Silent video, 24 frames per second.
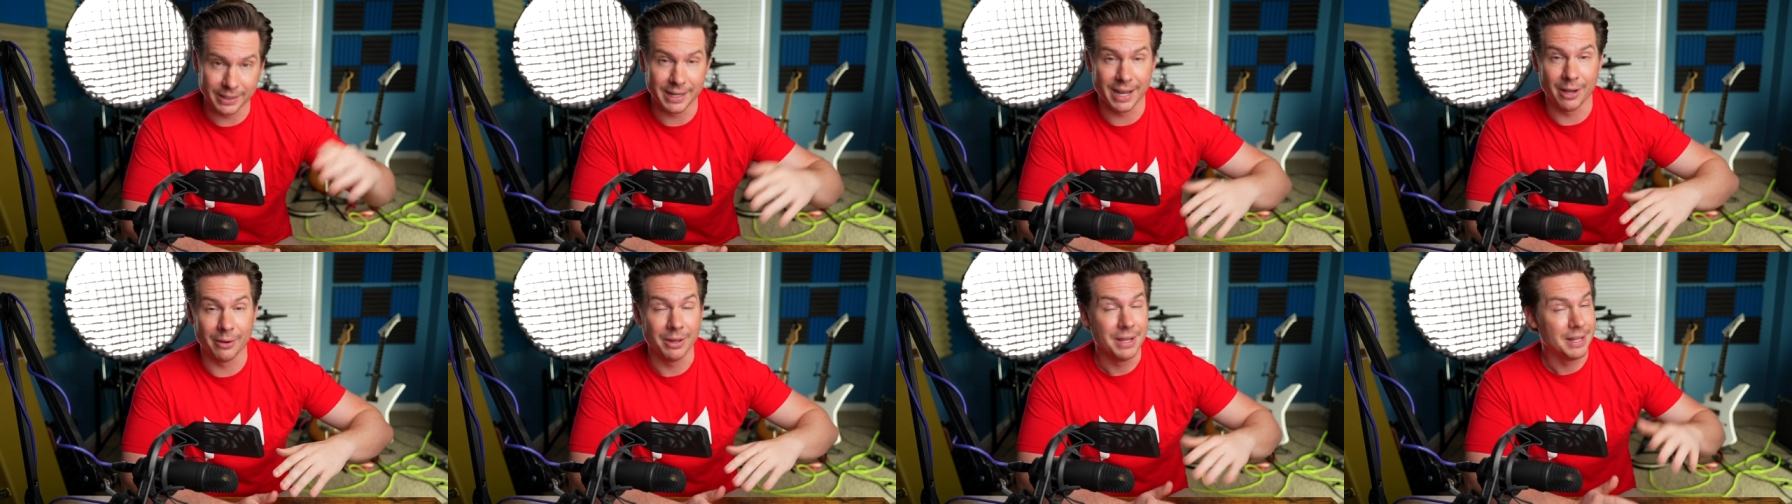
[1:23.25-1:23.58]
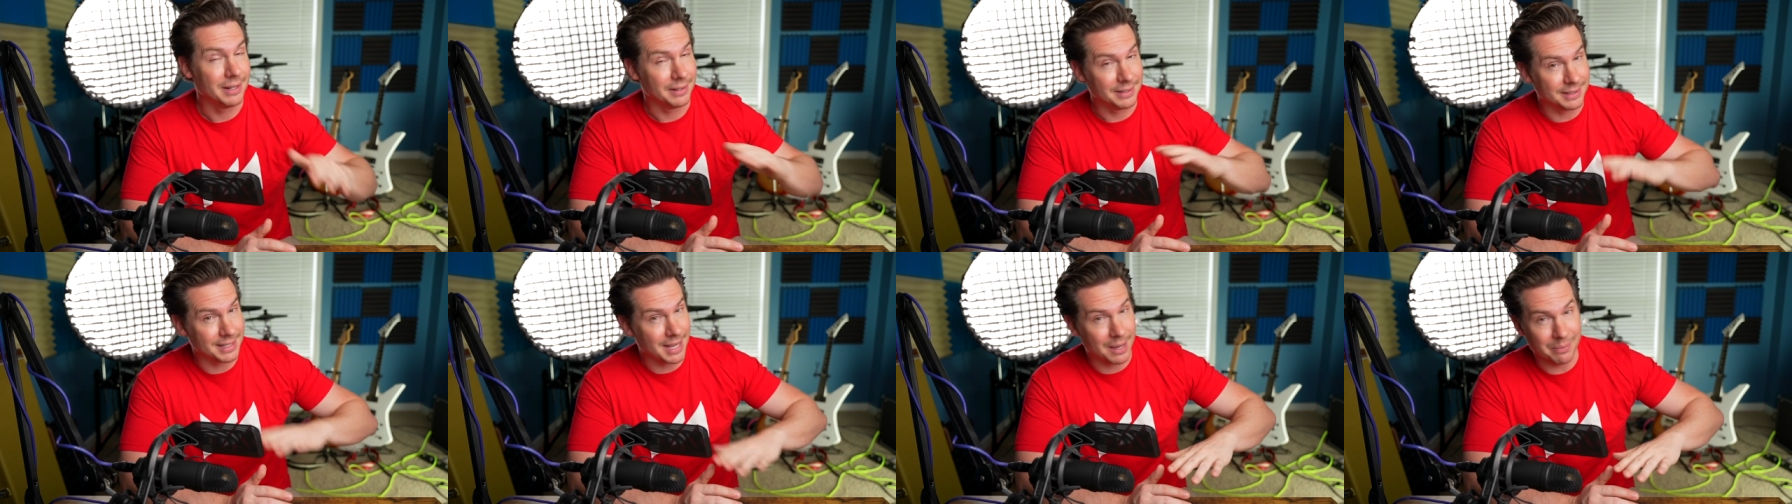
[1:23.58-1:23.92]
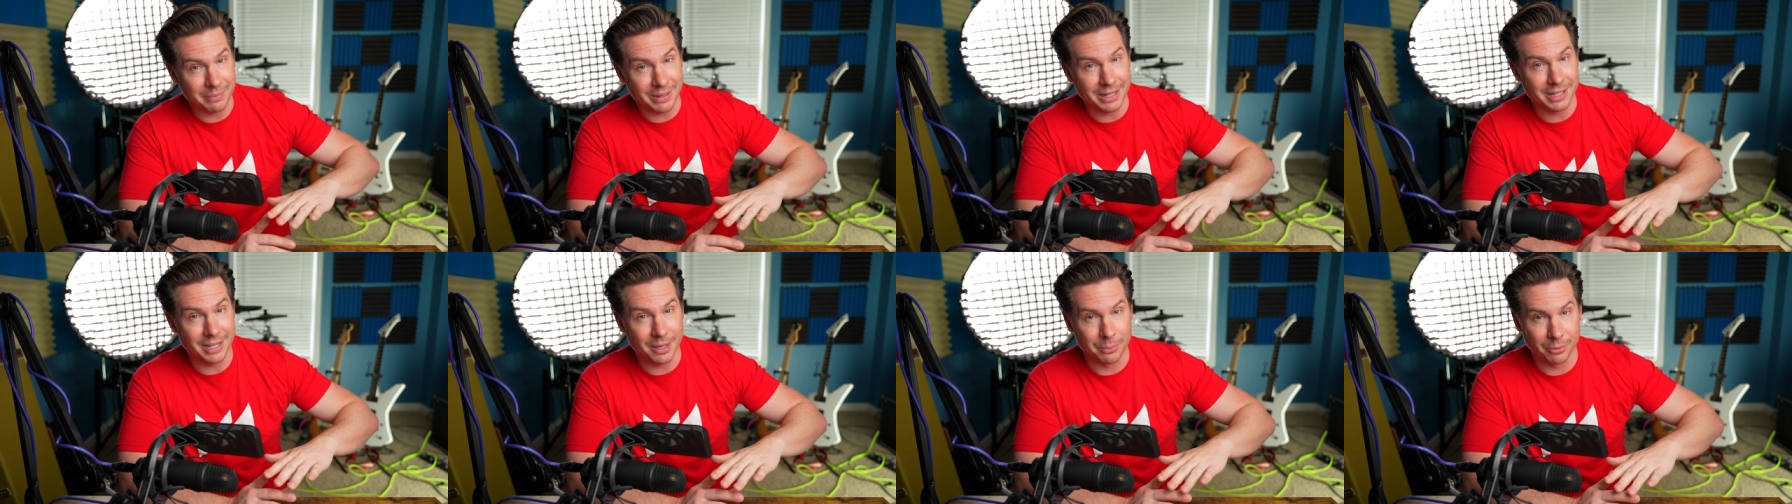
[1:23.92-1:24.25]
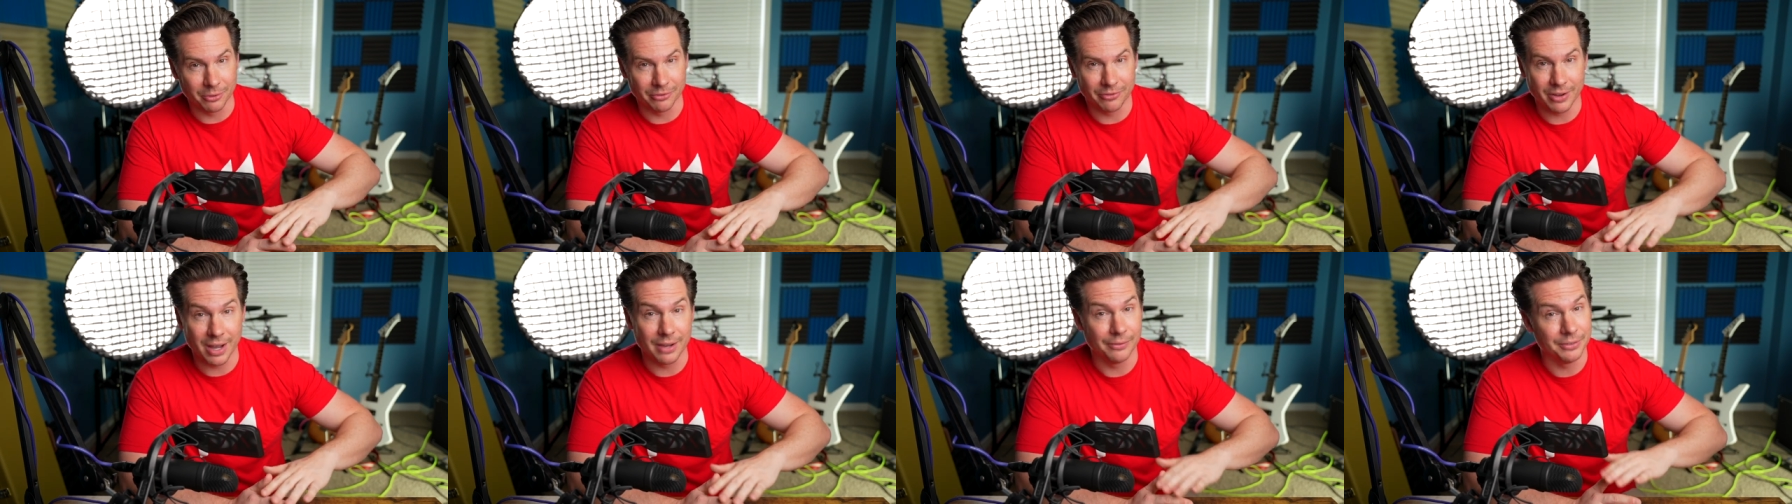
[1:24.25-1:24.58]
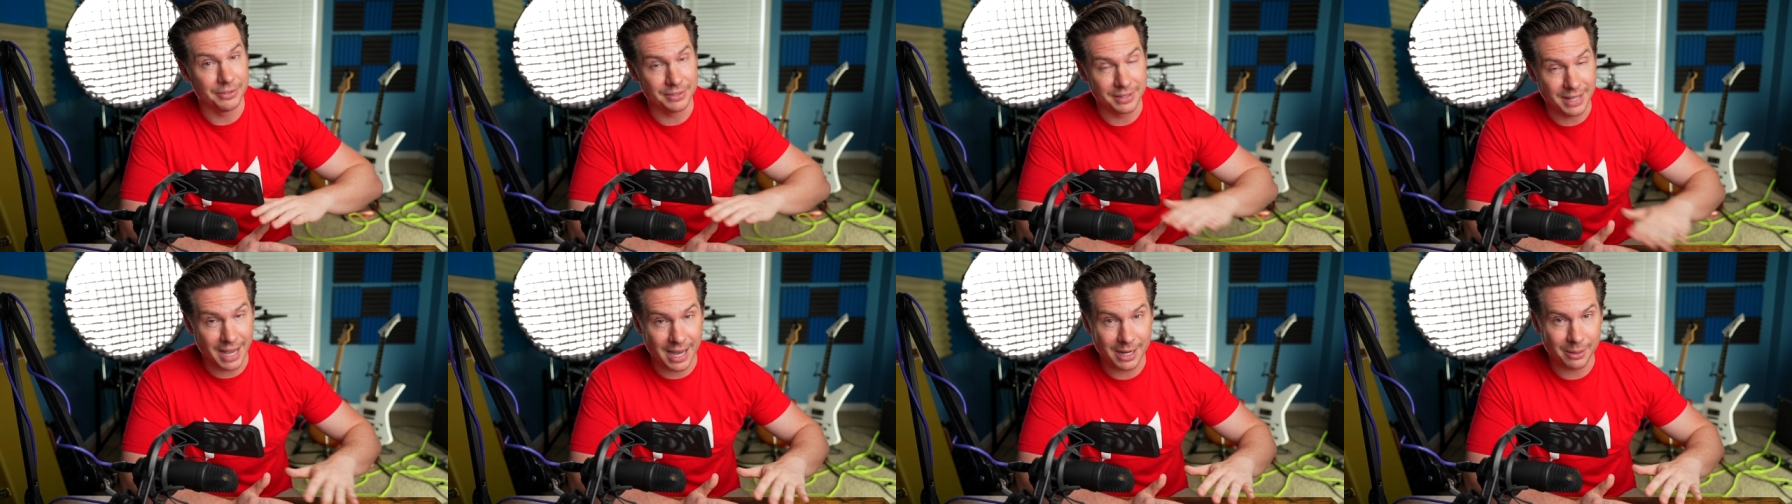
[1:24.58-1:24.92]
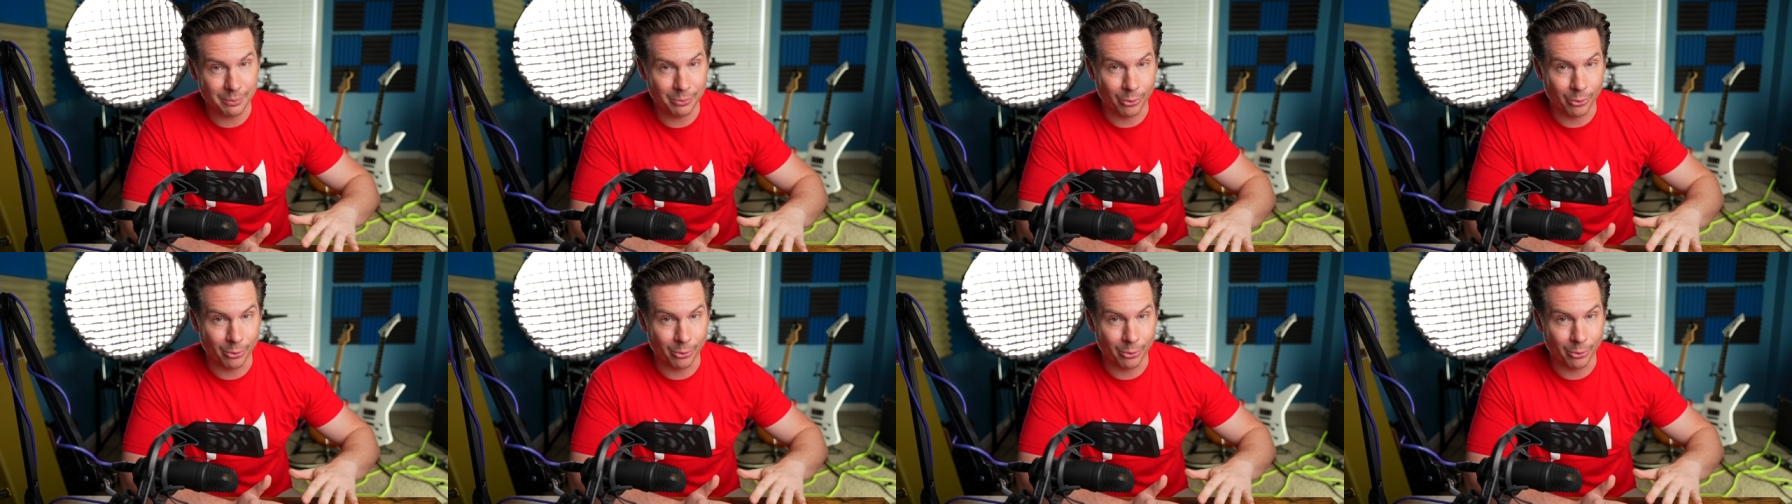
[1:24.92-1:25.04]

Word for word: Now, does that mean number five is not